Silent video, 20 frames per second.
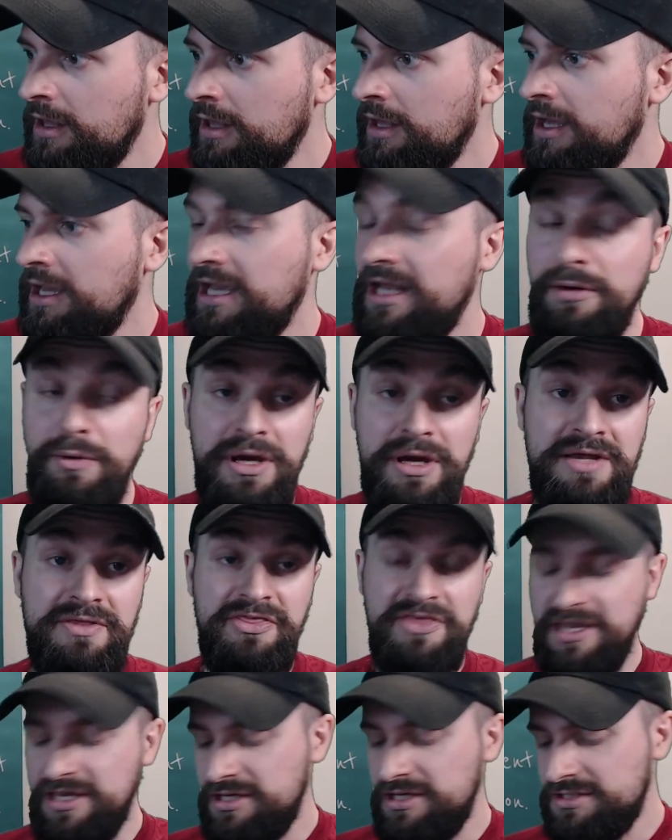Anyway,
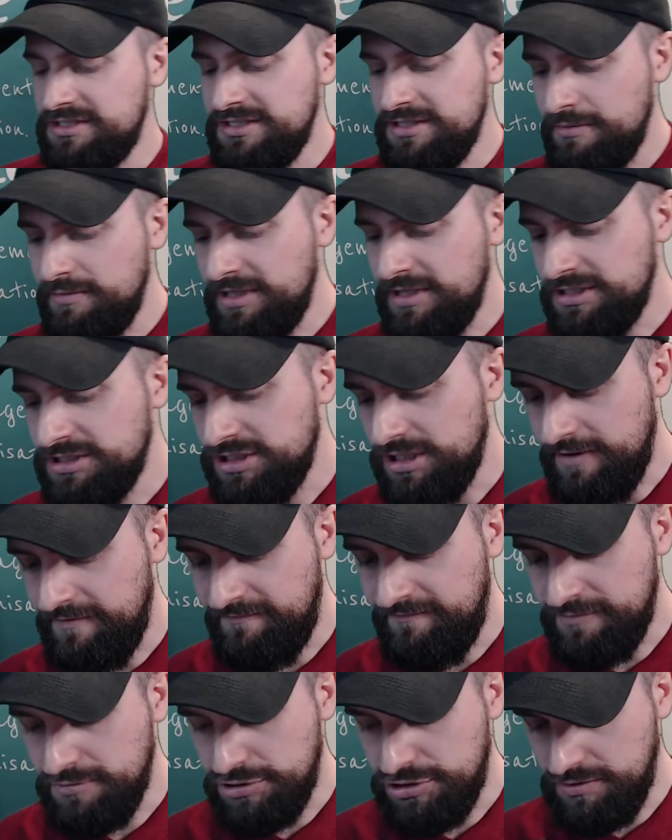thank you so much
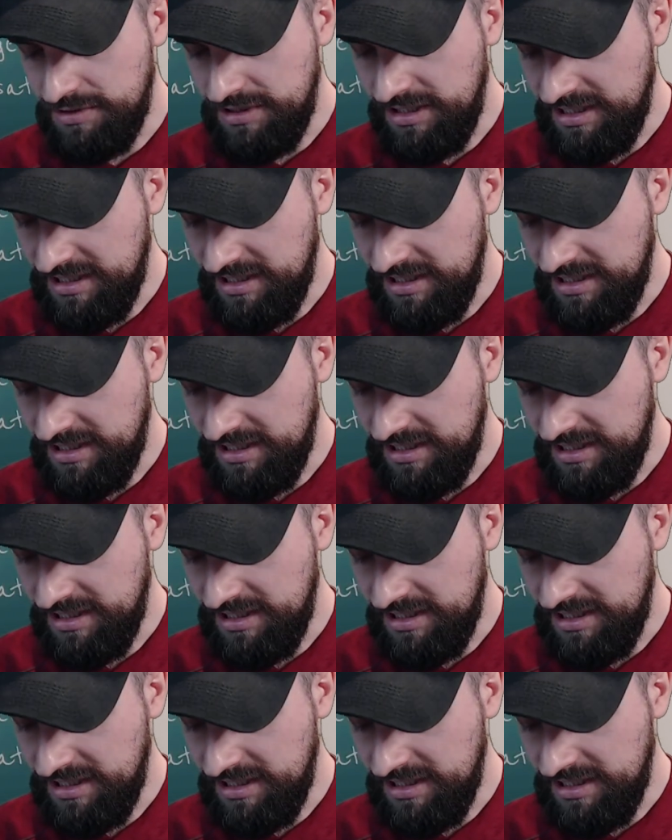for joining